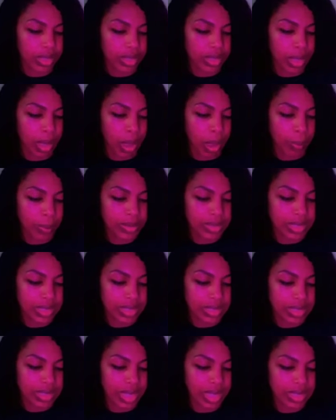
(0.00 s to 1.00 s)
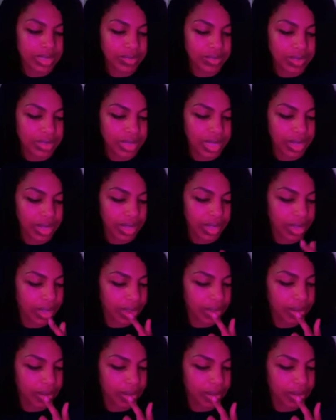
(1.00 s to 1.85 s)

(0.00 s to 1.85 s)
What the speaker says: the opposite sex feels like they can't